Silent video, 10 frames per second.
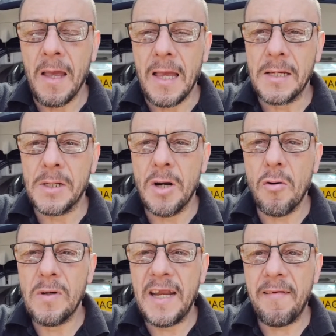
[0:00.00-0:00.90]
is
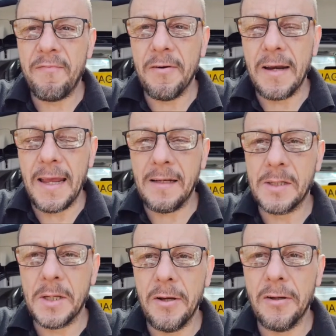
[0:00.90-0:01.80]
no different
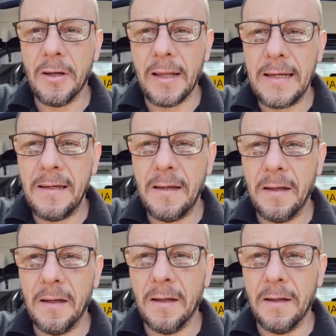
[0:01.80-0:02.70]
internally
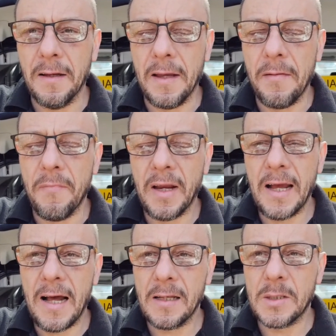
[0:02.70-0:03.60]
in
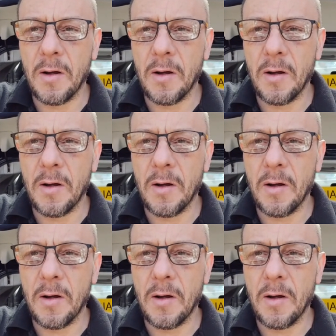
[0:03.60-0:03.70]
regards